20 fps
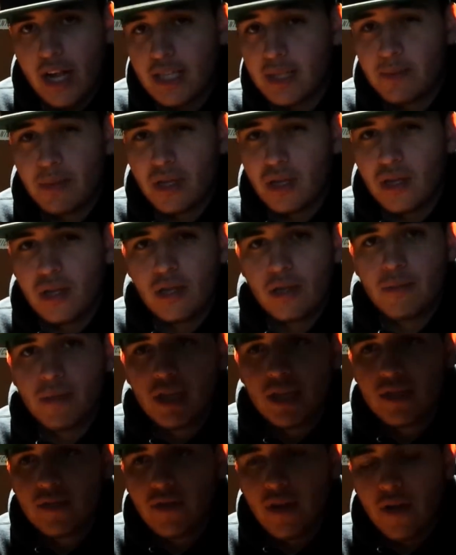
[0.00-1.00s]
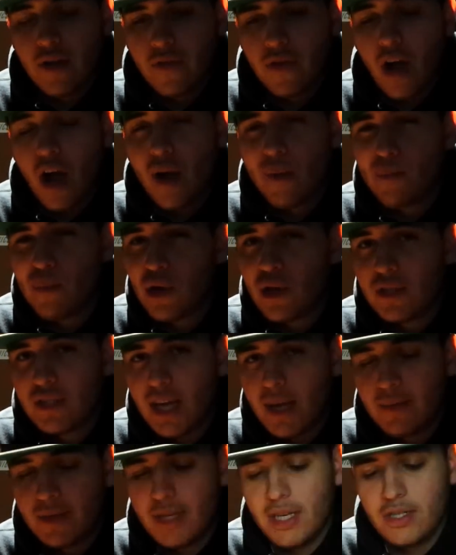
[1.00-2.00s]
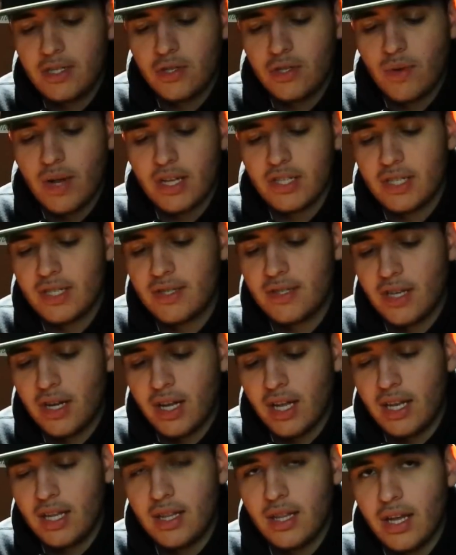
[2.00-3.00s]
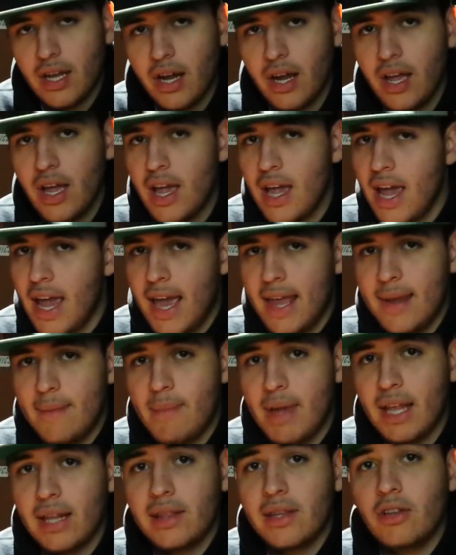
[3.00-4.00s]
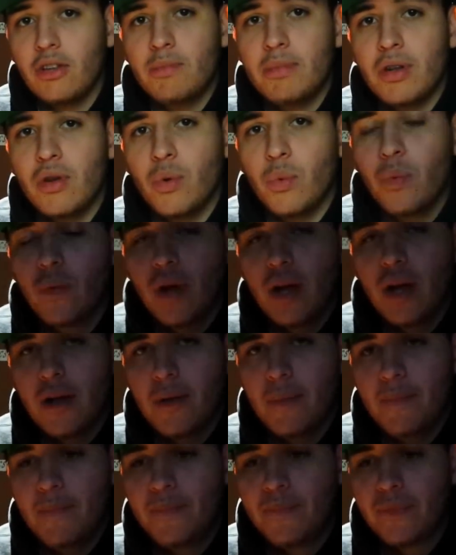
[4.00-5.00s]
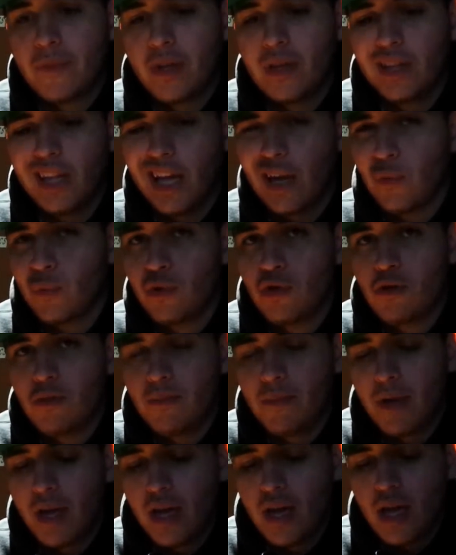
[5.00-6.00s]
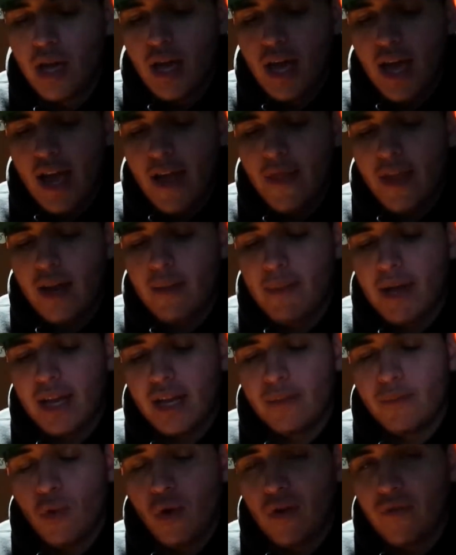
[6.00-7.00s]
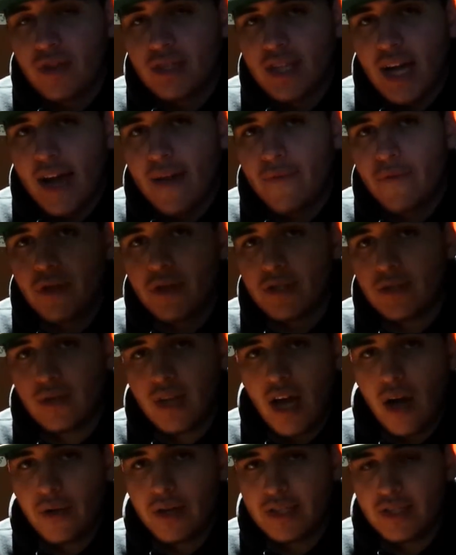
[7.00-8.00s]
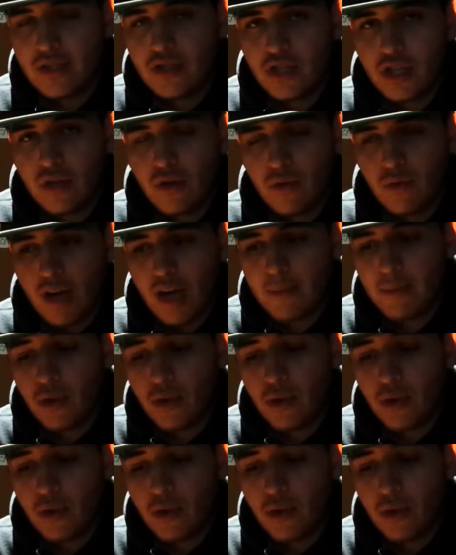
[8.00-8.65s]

I just put a little bit of cotton ball type tissue, and I just stuck it in there, and it made a little bit of like room, and then it made it more of a tight fill, so now it doesn't jiggle around.